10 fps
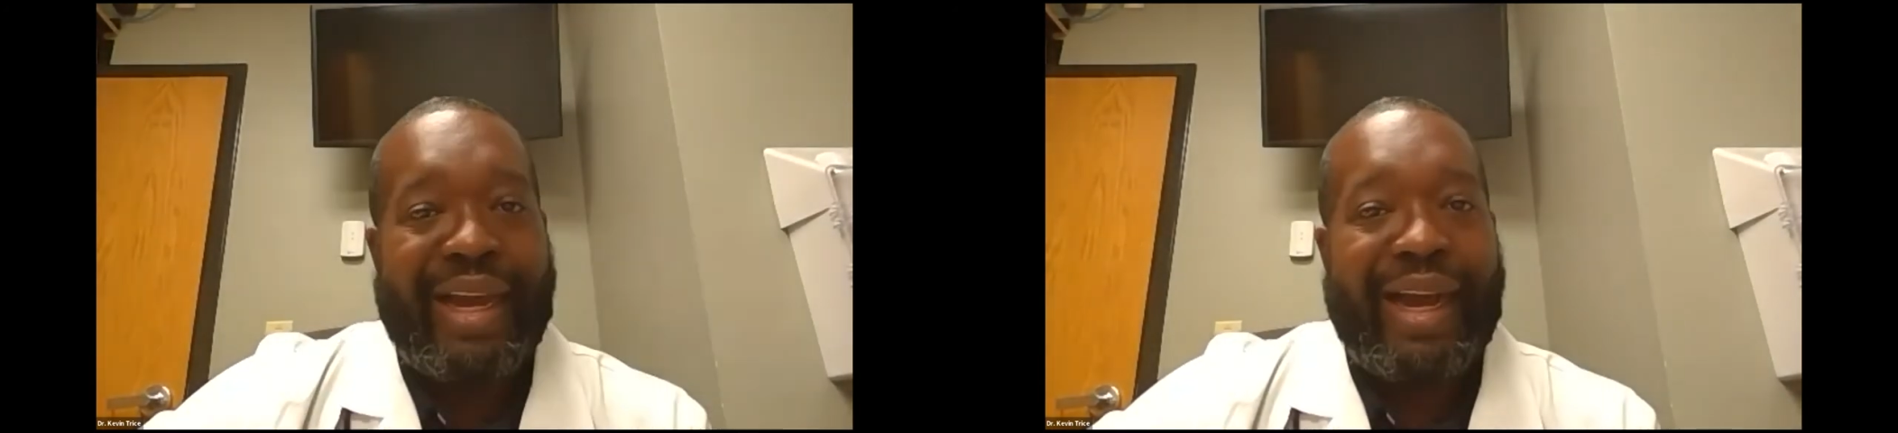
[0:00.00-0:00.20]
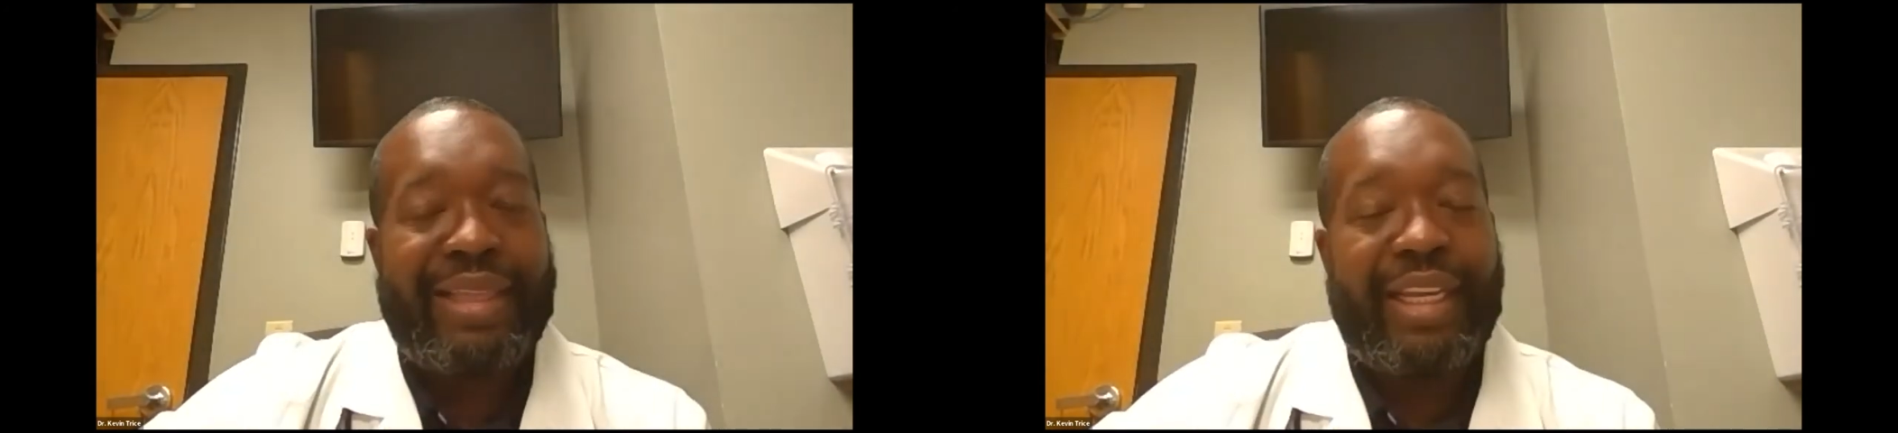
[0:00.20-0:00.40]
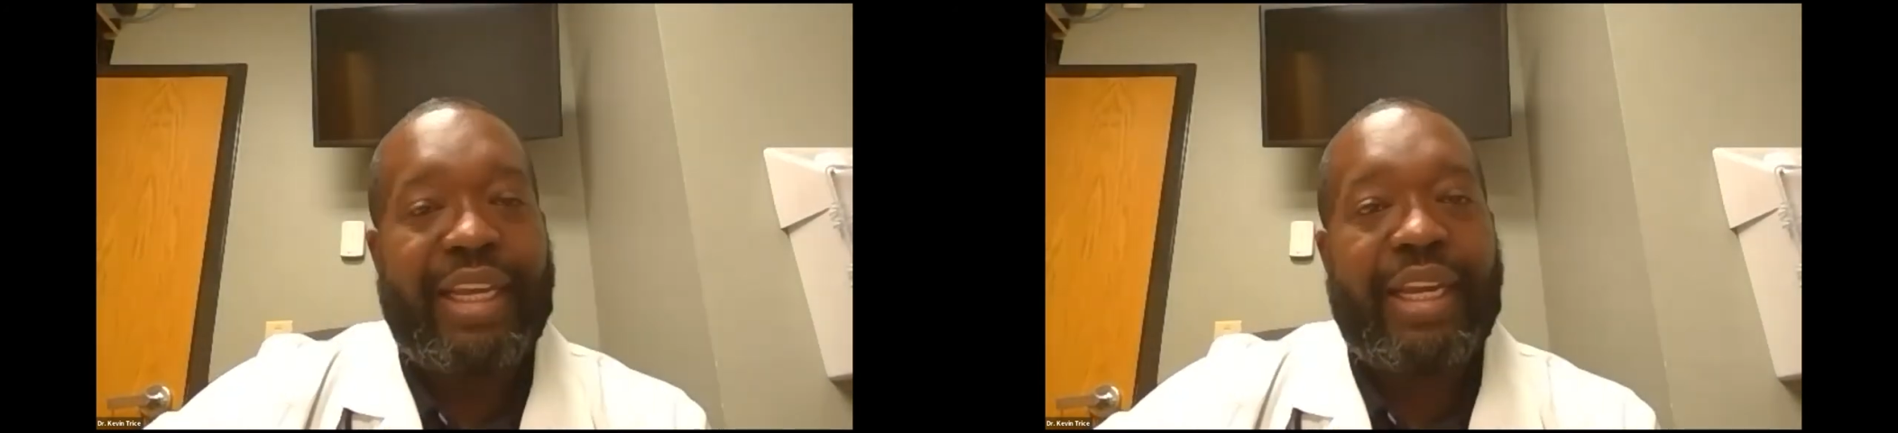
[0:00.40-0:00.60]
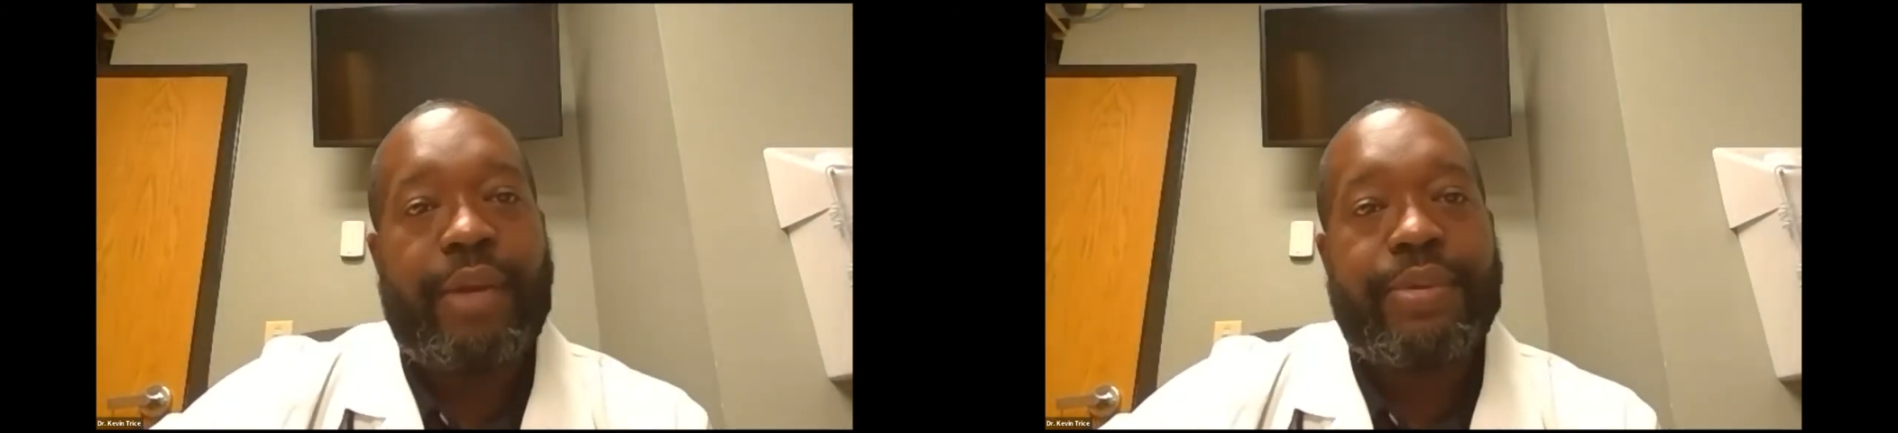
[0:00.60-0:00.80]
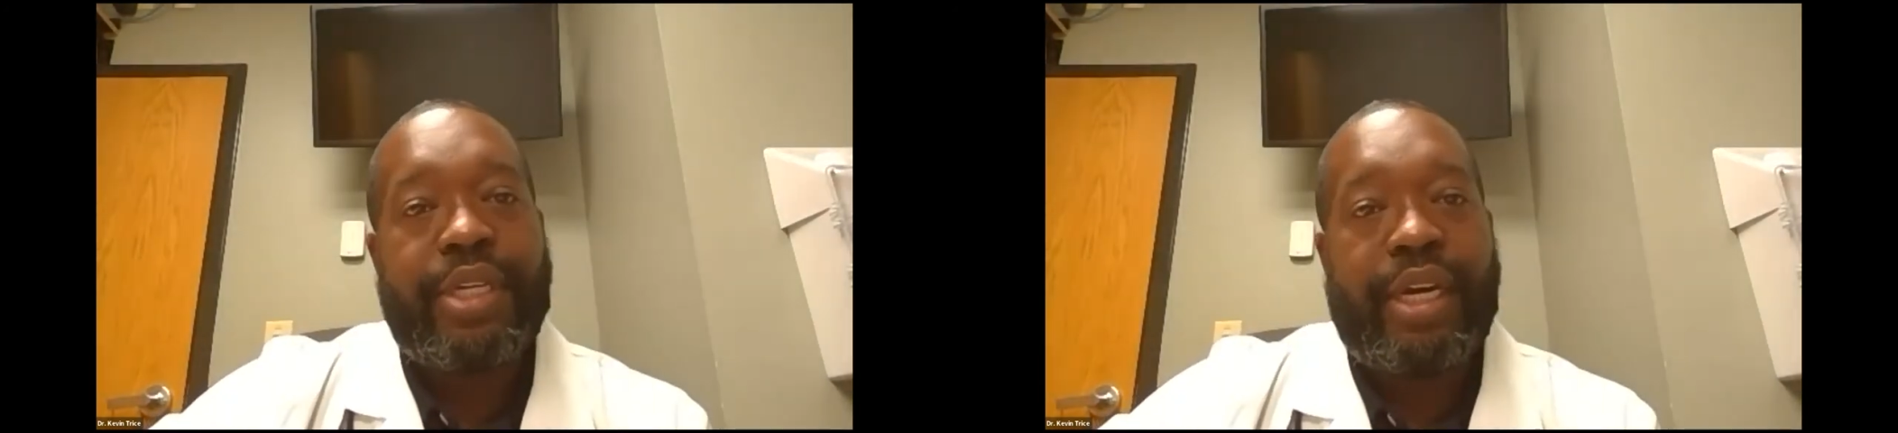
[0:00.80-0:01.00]
I think it
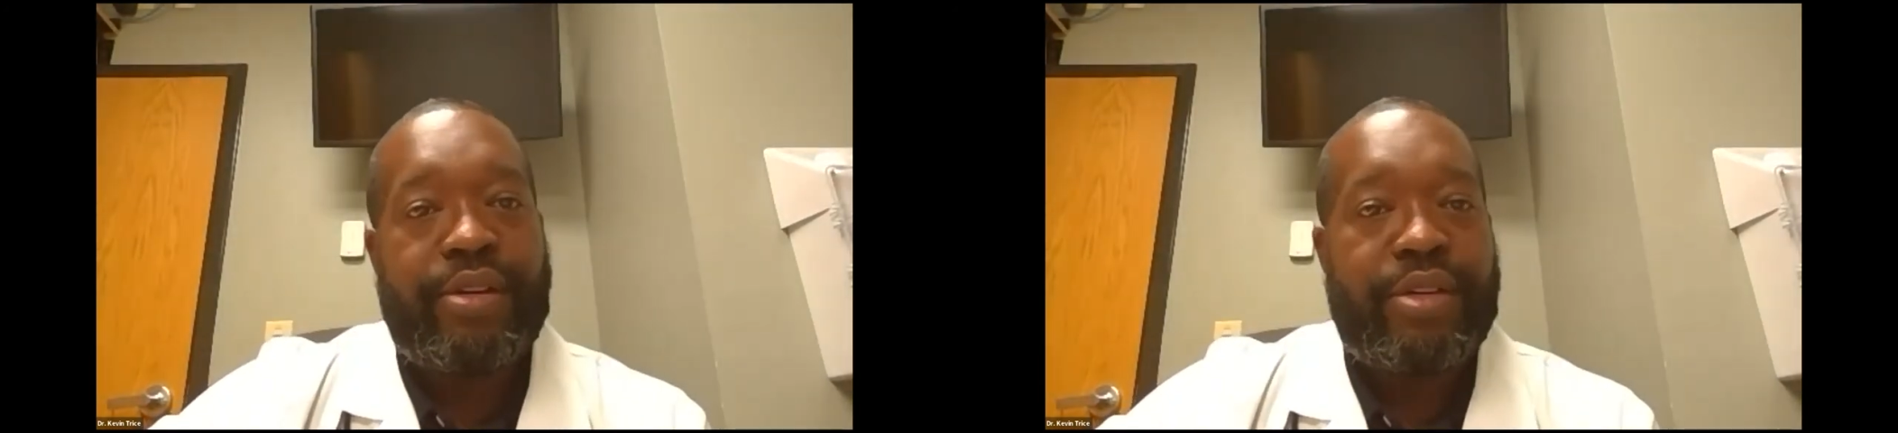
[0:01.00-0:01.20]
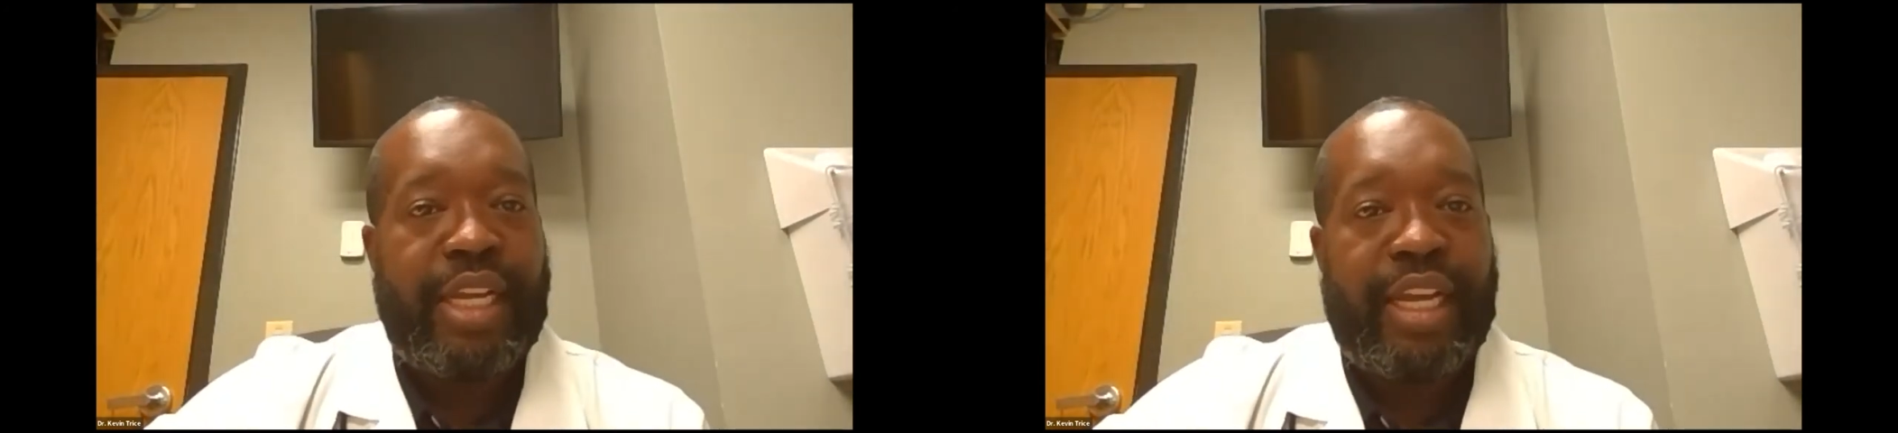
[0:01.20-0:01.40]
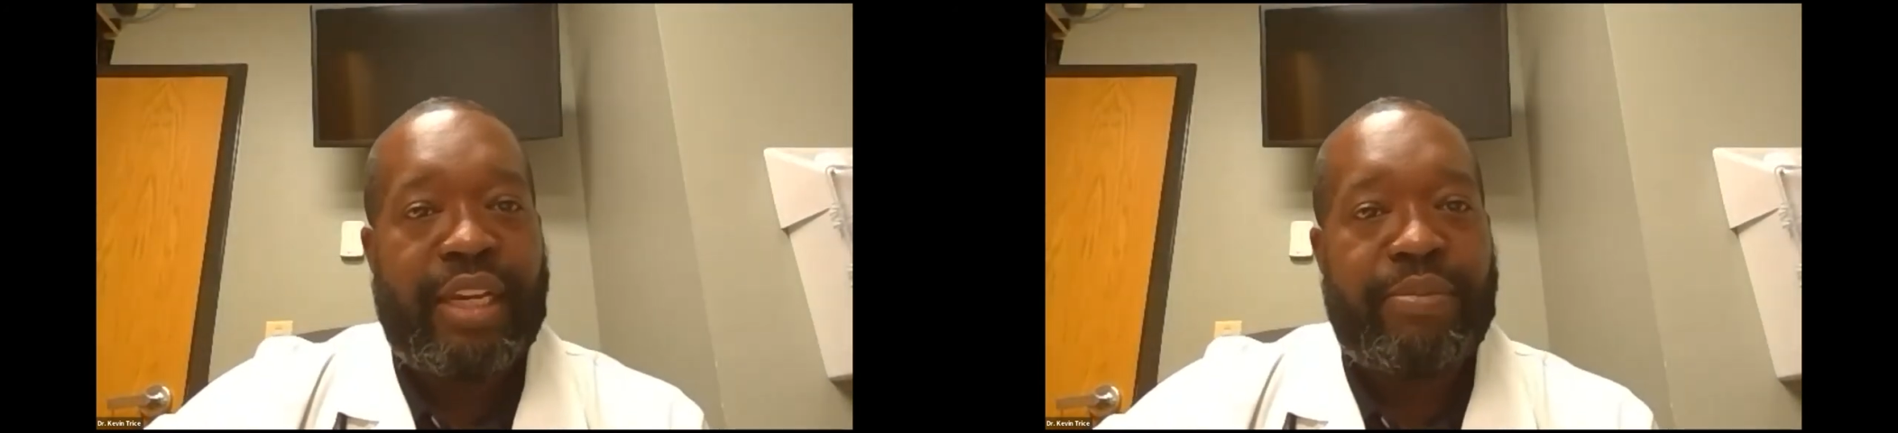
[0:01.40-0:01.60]
helps to understand